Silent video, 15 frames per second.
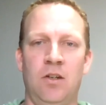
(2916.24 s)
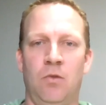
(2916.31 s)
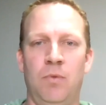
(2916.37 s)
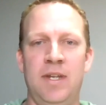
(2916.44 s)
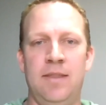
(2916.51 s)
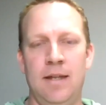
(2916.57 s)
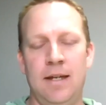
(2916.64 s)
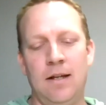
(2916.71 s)

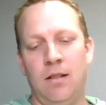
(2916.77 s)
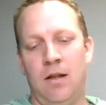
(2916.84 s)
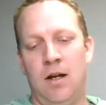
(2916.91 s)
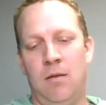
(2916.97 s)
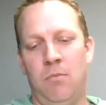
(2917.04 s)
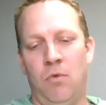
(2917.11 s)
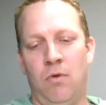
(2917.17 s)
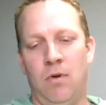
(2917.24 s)
we think a
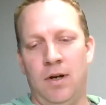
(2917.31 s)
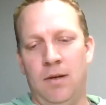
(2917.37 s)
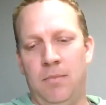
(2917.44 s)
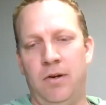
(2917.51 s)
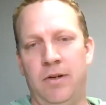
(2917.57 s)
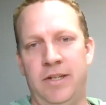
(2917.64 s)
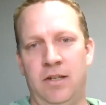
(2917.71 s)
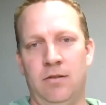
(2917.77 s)
lot more
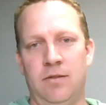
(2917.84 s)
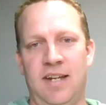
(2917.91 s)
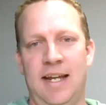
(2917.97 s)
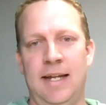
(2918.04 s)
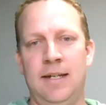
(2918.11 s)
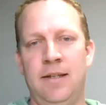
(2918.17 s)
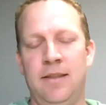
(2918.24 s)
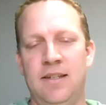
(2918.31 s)
about year
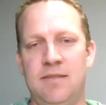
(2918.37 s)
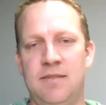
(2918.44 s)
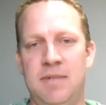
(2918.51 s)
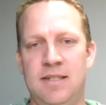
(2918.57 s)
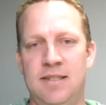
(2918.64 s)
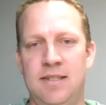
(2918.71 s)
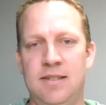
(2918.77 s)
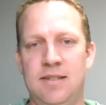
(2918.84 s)
10 in this
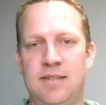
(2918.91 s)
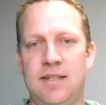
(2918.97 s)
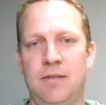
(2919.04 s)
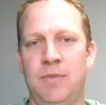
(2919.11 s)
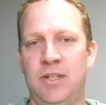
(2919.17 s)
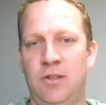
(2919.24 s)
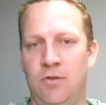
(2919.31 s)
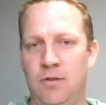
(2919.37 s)
business than
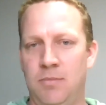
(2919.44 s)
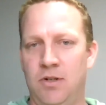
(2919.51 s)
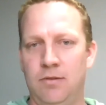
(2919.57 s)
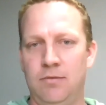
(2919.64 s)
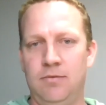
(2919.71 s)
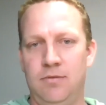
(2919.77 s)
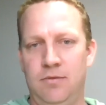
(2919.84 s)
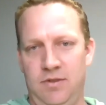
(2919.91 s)
we do
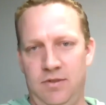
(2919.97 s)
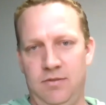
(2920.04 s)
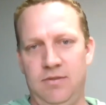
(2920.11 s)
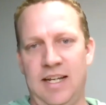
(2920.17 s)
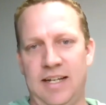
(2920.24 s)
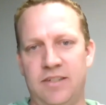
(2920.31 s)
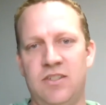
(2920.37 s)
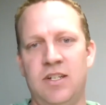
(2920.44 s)
about
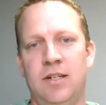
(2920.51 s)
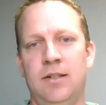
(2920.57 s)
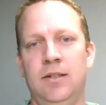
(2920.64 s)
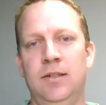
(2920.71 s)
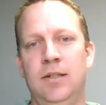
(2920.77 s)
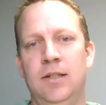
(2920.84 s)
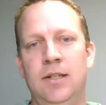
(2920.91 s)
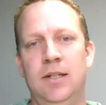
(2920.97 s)
next
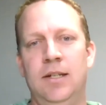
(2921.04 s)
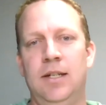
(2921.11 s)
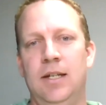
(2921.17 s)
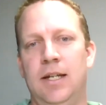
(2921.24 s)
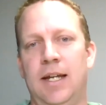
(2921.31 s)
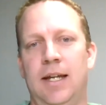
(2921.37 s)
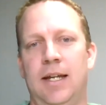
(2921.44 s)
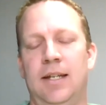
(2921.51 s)
year.
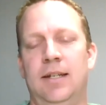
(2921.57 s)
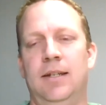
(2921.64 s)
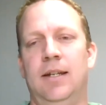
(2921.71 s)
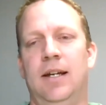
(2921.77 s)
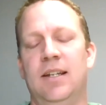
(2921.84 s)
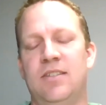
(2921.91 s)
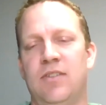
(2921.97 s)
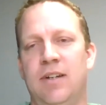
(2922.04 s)
And
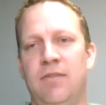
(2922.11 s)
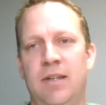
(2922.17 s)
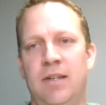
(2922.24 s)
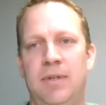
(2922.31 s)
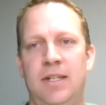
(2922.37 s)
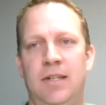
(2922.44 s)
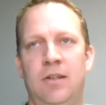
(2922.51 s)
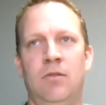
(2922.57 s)
so everything
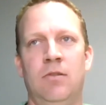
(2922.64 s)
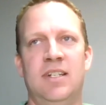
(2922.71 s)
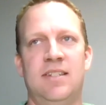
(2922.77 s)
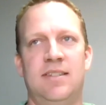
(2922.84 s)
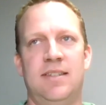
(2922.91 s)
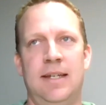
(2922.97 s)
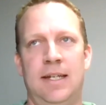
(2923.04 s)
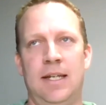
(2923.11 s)
we do
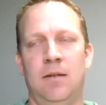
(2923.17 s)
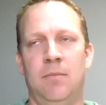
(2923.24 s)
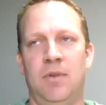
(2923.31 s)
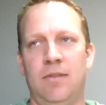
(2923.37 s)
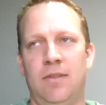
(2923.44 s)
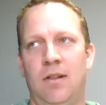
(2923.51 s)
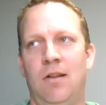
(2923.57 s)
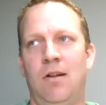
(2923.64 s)
is thinking
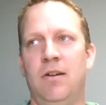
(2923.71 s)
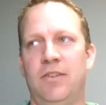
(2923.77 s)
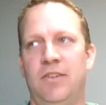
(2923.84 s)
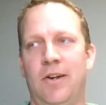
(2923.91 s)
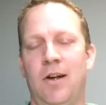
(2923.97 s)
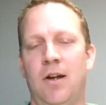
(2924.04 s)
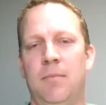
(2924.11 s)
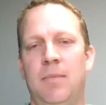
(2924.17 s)
about the long
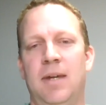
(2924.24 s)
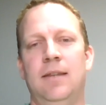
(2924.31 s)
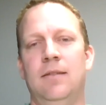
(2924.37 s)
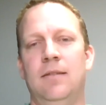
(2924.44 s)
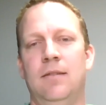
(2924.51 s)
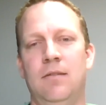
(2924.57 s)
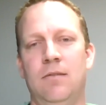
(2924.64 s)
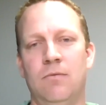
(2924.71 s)
term.
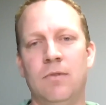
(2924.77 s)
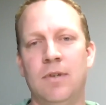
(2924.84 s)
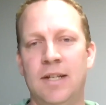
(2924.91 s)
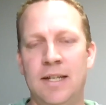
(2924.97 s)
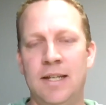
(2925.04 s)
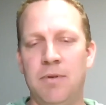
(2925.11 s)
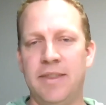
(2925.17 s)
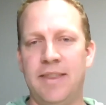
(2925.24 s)
And
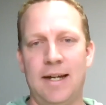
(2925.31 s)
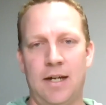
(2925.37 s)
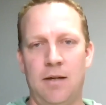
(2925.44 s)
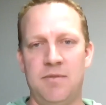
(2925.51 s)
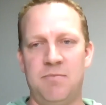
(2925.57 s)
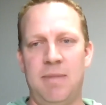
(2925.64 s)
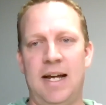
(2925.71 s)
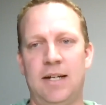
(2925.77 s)
really what that
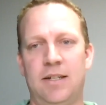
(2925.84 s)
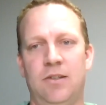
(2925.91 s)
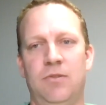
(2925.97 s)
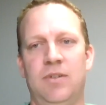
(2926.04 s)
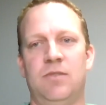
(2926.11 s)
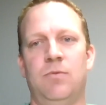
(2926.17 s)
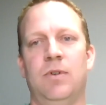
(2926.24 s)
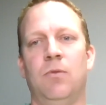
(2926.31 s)
comes back to
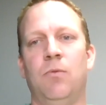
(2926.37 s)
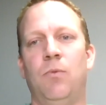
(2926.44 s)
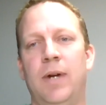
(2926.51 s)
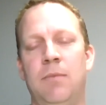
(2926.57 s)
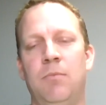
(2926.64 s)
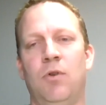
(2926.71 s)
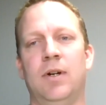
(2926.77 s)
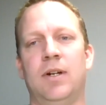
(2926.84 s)
is we're
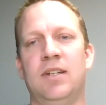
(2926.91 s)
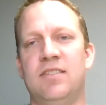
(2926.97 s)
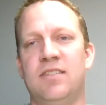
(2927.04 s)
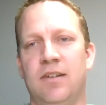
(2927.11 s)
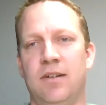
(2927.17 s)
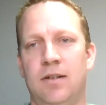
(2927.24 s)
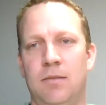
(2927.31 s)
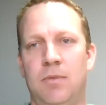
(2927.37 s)
way more
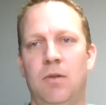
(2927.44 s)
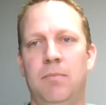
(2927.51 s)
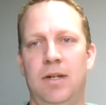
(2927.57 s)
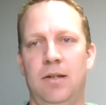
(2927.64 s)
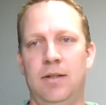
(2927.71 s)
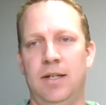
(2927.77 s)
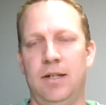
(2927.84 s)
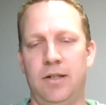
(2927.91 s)
concerned about
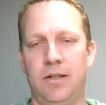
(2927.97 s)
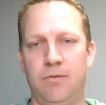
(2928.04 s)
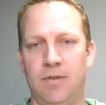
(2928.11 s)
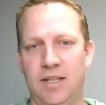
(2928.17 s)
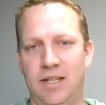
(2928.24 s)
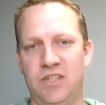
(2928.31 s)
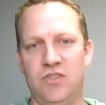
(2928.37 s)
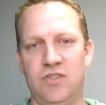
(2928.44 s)
building a good
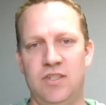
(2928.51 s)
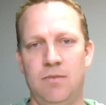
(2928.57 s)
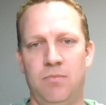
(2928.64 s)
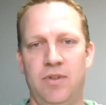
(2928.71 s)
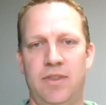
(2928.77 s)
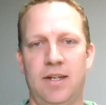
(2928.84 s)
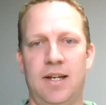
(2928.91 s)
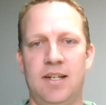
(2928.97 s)
relationship
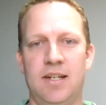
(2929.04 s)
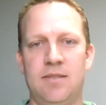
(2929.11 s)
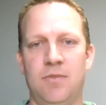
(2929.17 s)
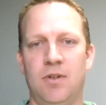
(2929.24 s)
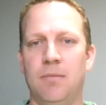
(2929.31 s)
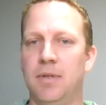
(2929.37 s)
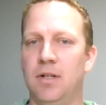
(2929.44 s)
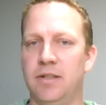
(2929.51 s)
with the
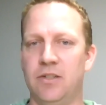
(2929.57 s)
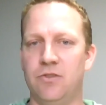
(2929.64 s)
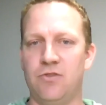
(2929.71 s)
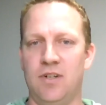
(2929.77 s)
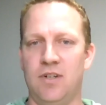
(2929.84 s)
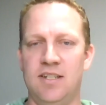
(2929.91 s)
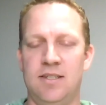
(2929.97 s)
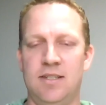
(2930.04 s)
customer and building
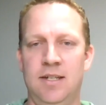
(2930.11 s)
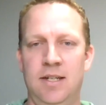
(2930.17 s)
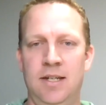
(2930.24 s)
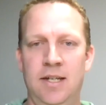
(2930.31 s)
trust